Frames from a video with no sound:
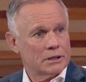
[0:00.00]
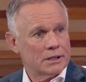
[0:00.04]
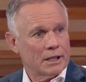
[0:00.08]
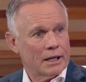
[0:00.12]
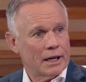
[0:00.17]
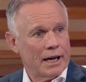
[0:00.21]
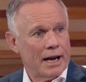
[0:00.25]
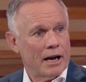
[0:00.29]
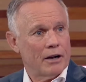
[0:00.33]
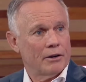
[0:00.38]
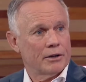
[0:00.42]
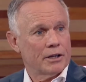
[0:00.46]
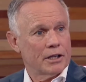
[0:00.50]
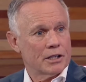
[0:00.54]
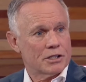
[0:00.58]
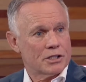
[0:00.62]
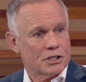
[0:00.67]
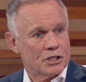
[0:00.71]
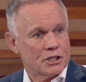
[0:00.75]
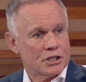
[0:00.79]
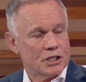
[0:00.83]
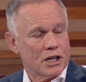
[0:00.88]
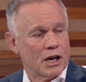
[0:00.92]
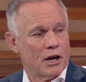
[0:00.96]
allowing us to
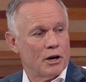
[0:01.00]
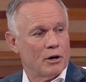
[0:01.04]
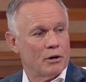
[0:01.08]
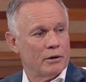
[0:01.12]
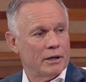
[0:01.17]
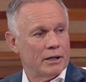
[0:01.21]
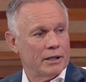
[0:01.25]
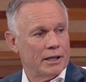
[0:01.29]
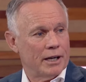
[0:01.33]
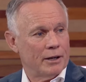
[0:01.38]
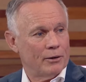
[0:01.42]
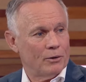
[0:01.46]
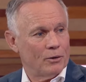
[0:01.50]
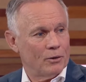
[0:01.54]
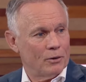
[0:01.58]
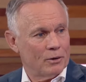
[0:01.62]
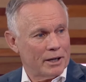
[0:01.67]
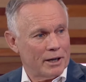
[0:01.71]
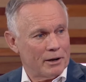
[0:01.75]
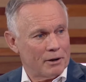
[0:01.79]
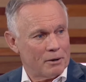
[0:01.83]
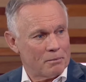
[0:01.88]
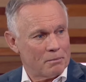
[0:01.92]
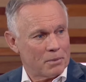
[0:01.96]
show all
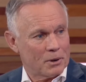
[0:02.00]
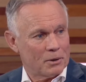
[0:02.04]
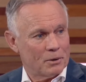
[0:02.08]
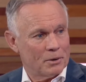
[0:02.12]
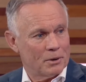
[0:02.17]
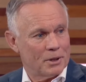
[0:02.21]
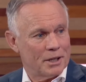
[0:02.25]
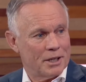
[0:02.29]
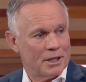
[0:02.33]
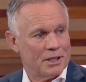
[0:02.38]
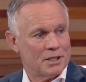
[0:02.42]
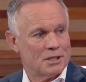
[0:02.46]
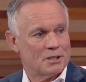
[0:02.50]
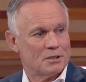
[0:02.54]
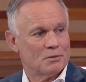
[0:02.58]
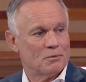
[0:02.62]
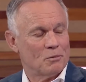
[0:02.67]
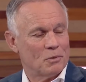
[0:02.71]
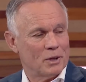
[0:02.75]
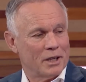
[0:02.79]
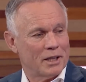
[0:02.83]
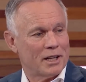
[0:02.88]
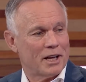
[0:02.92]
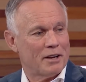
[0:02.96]
our employees
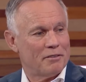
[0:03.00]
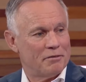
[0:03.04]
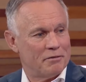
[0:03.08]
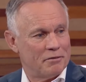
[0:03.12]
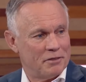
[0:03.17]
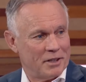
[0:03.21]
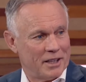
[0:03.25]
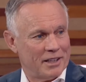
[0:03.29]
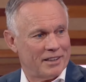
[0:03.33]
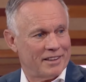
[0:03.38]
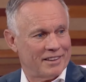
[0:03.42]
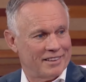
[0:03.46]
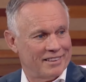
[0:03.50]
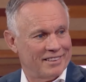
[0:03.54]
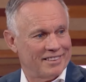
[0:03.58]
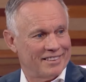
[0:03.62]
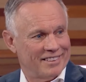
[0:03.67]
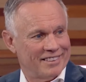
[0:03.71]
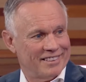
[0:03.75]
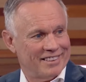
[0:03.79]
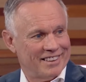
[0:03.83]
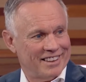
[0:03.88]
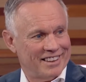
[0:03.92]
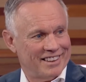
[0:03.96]
where they fit
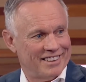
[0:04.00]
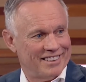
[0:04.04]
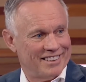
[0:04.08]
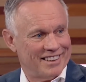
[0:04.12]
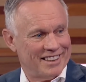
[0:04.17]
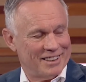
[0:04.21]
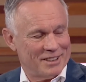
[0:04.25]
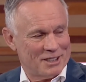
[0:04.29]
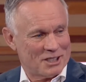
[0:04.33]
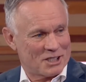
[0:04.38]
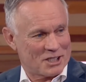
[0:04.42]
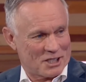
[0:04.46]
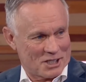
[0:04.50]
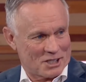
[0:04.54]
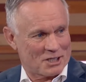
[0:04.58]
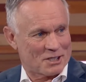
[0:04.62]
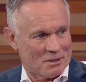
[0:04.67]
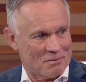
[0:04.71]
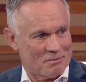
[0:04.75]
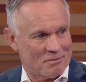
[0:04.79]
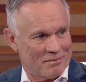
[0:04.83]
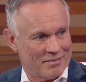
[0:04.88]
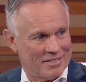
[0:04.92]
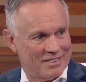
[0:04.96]
in the
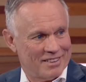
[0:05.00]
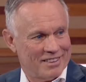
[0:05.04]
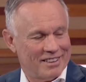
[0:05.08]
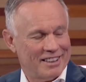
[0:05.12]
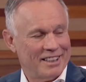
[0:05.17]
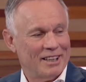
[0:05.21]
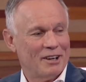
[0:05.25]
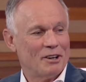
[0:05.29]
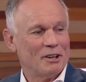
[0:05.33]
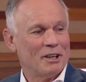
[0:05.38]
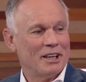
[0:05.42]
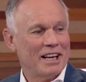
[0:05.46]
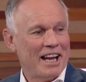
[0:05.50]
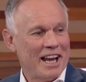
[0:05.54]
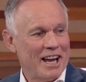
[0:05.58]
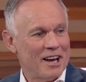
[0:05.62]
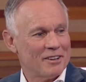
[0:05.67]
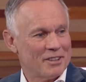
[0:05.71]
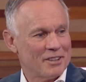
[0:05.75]
system, and how